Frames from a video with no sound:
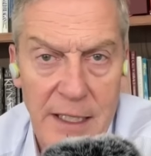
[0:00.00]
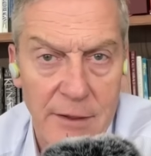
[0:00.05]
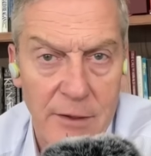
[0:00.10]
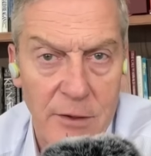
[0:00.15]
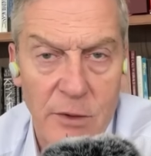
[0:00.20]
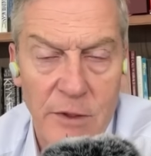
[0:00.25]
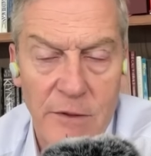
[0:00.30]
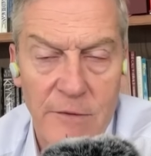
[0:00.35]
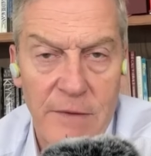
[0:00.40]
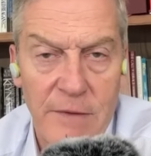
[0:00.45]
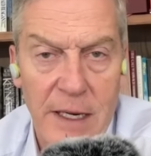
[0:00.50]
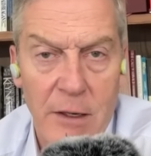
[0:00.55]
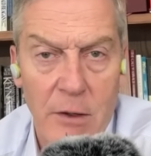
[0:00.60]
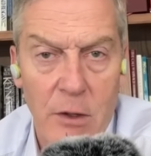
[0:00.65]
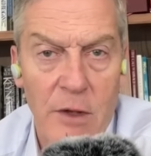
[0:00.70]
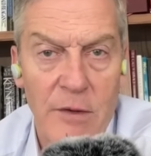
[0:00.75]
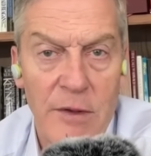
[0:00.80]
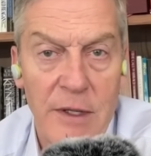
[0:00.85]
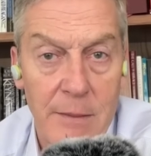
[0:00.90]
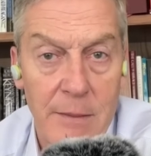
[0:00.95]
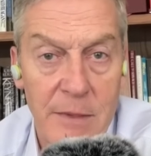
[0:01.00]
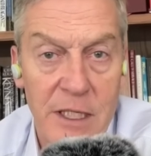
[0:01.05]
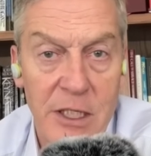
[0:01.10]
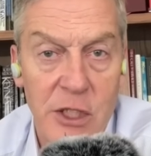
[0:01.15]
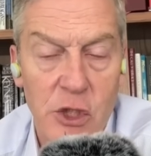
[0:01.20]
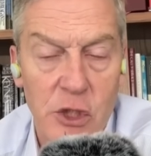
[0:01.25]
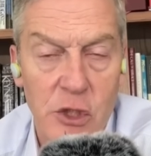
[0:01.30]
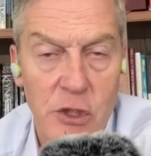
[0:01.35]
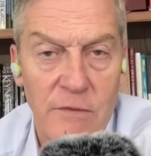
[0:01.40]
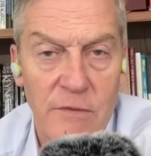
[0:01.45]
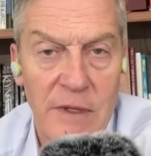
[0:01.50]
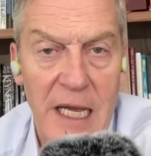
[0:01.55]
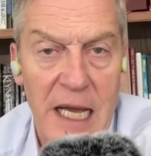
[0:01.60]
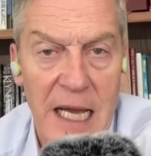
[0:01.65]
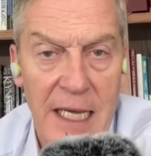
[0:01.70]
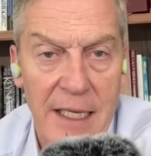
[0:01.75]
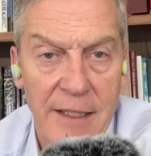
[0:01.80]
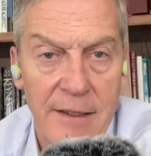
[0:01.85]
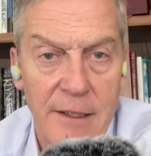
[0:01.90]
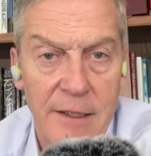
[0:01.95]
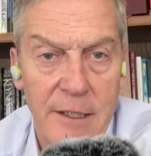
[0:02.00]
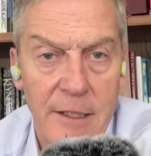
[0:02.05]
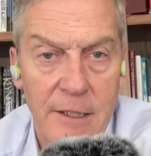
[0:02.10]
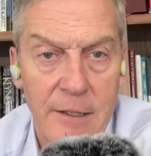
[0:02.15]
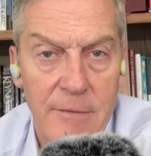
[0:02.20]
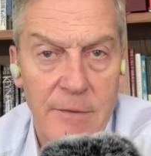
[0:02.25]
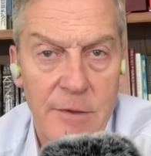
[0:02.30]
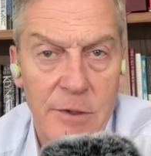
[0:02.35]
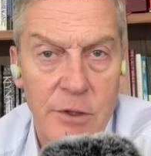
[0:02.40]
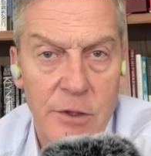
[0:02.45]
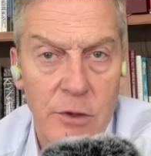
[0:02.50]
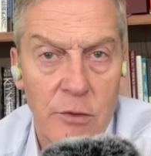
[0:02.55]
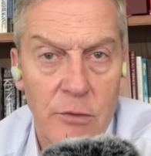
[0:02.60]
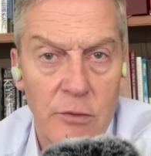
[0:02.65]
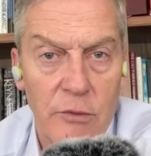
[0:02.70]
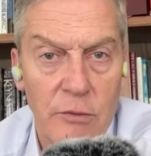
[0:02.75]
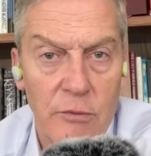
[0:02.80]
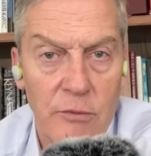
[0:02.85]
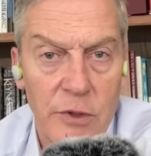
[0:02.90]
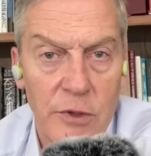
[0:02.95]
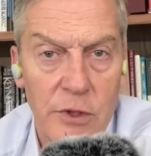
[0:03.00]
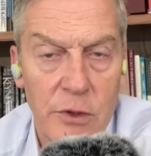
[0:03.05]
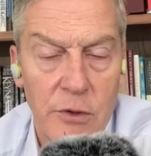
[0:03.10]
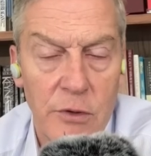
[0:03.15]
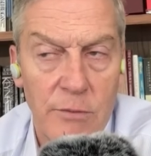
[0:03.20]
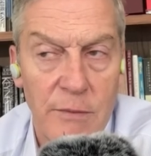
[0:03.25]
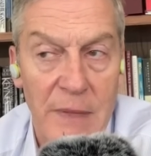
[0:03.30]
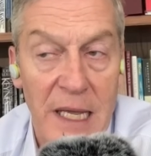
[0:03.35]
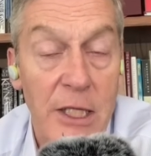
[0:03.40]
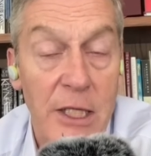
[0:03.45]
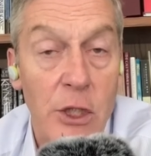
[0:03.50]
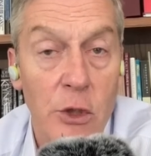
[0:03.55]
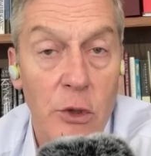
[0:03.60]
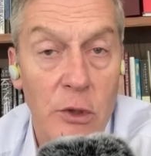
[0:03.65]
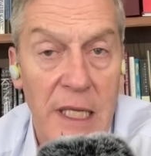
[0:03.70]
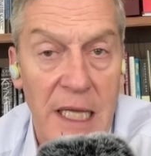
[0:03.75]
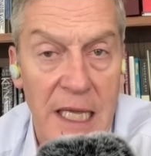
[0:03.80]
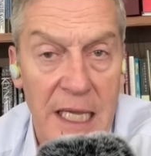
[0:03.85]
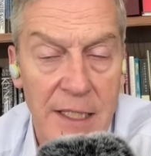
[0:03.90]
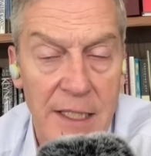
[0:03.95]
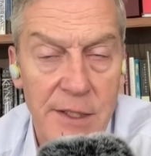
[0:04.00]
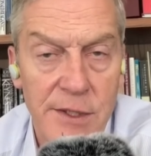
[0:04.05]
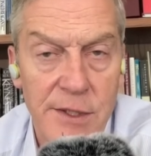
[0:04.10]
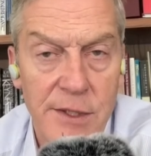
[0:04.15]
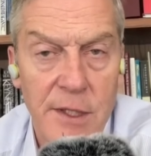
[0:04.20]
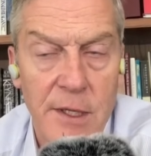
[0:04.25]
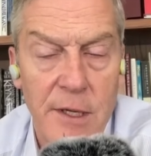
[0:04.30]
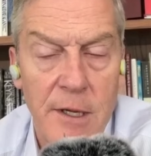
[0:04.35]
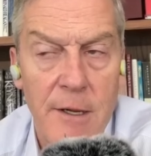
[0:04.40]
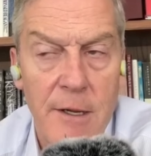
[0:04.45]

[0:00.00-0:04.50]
want to fire all the ammunition you've got to make your case.